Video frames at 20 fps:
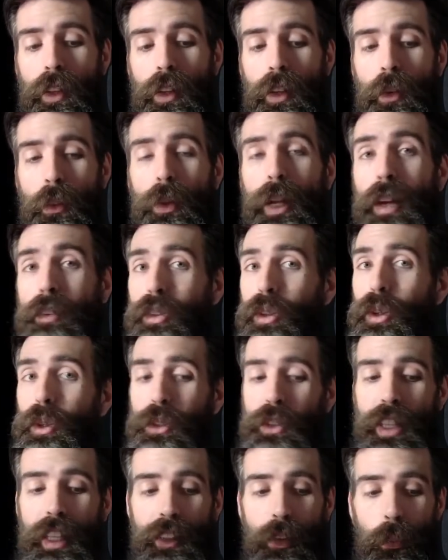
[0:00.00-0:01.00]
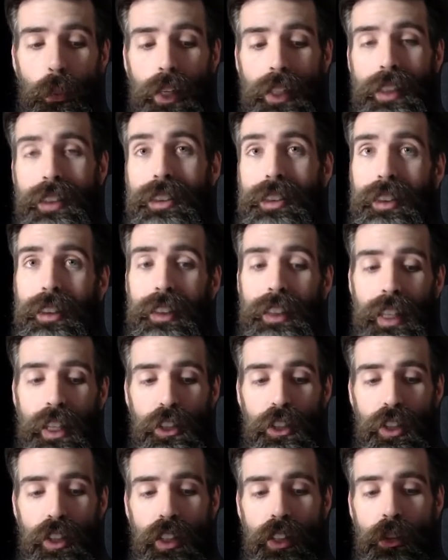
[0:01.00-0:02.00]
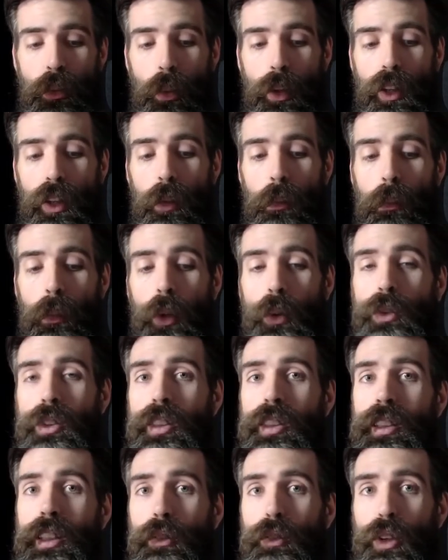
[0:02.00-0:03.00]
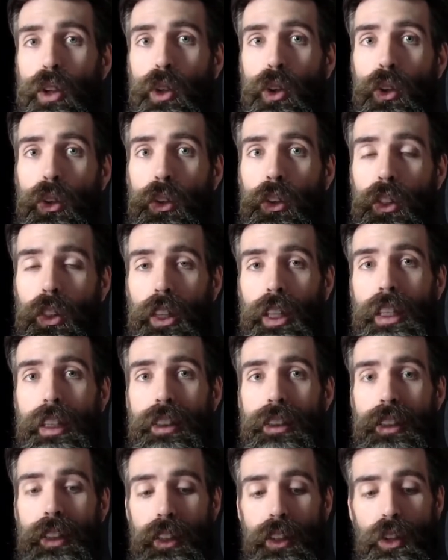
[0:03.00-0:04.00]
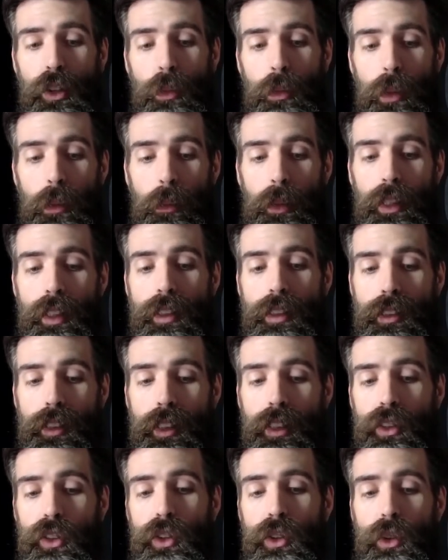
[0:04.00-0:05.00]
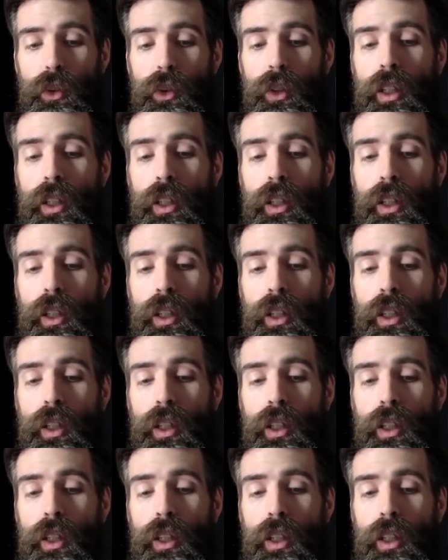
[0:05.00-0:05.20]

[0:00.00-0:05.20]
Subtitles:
we have to understand that reconciliation is one of the most difficult things that human beings can do.